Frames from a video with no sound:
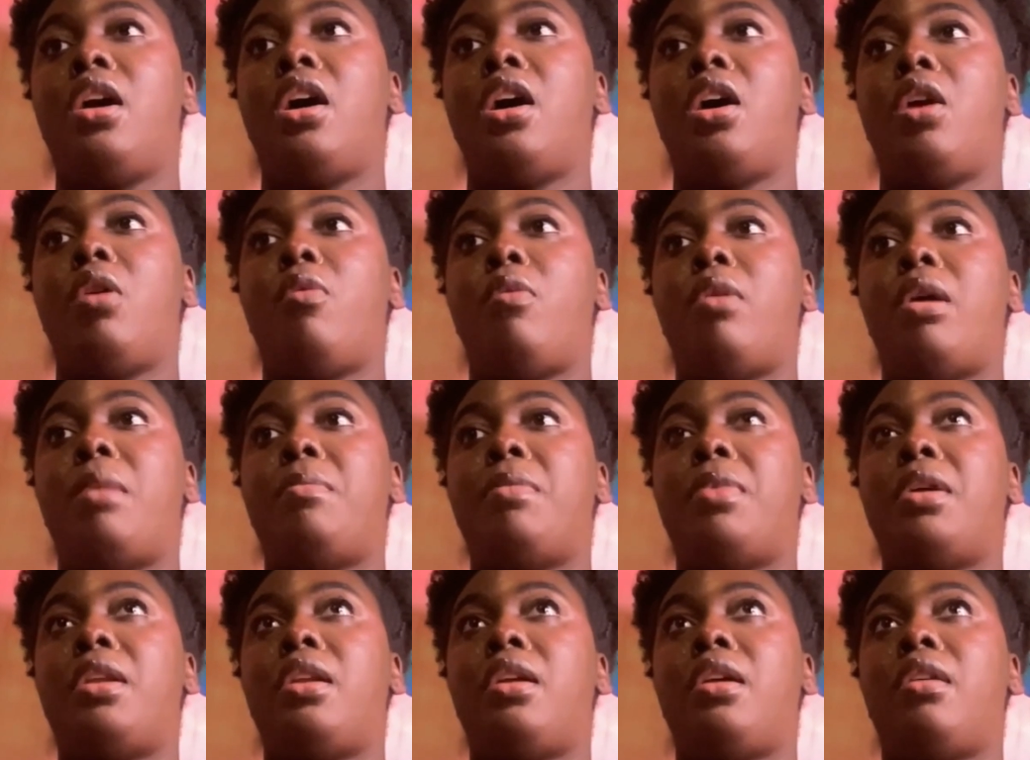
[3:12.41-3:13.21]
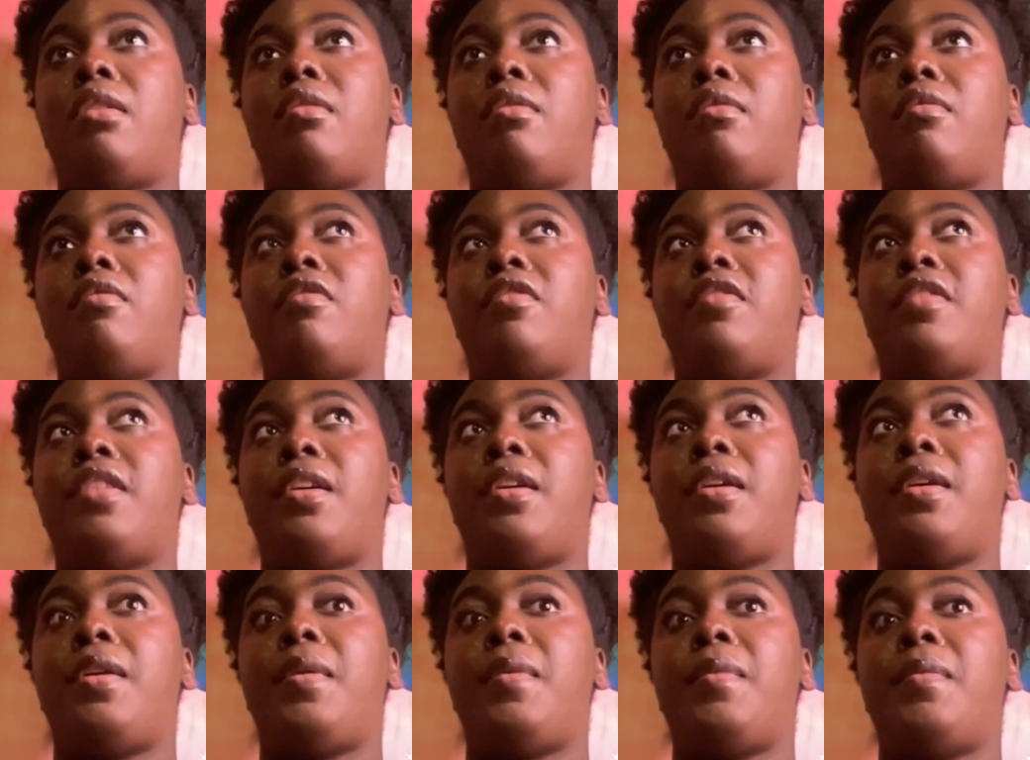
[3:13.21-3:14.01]
a weapon of
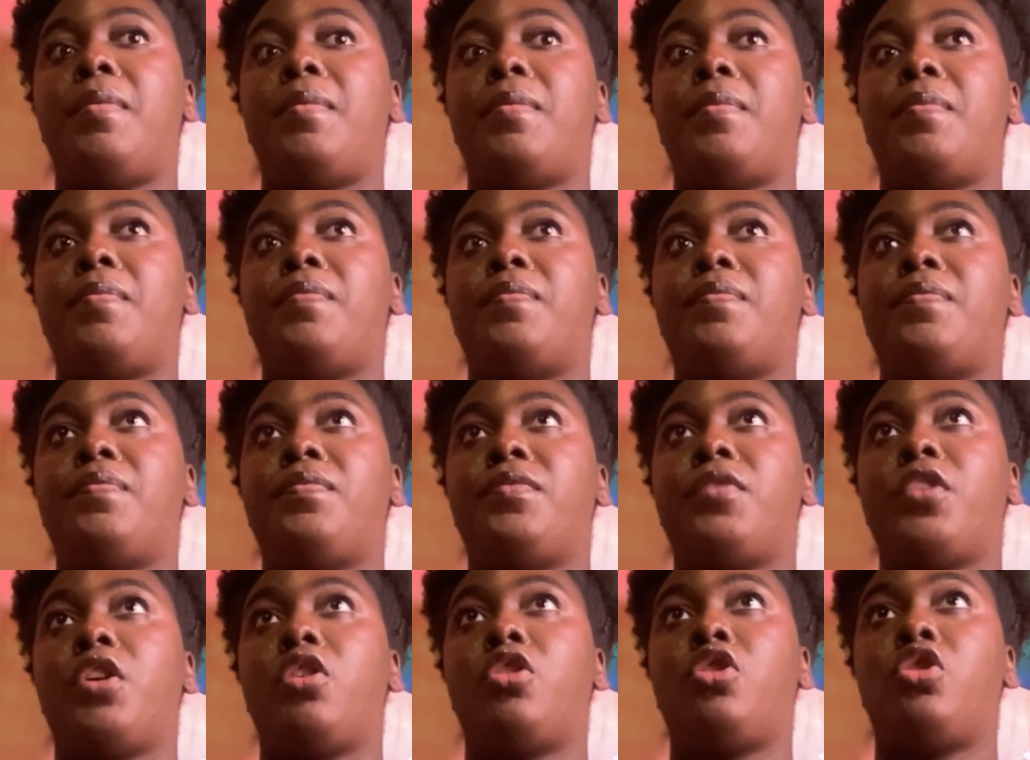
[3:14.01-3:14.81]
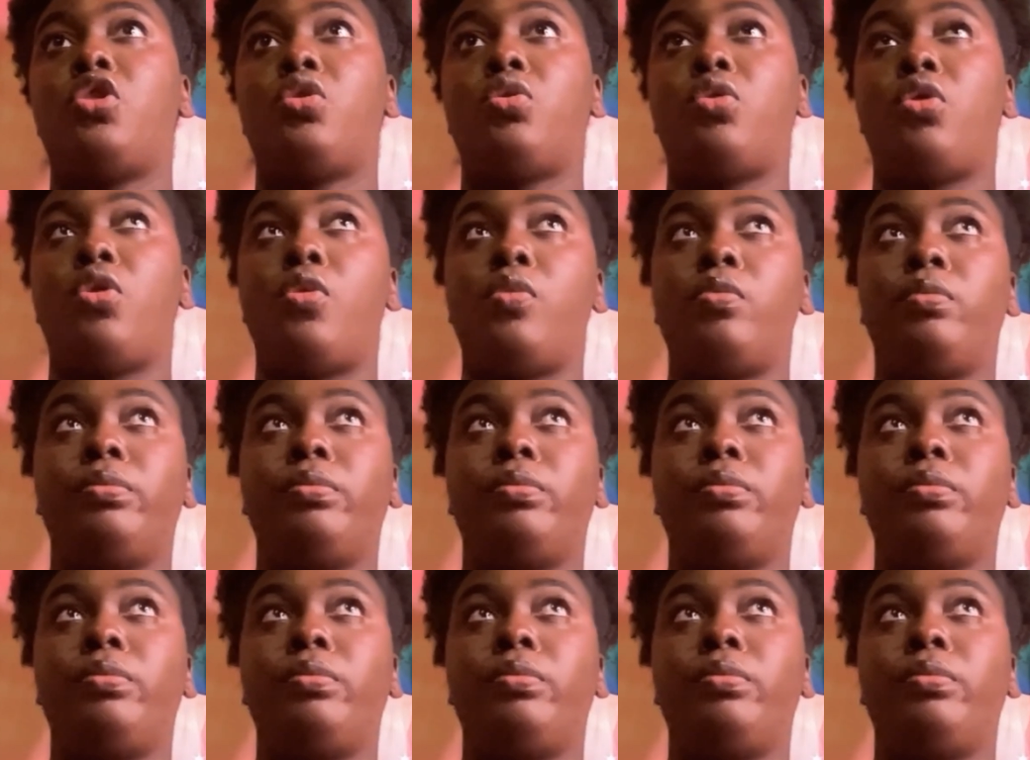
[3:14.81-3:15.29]
control,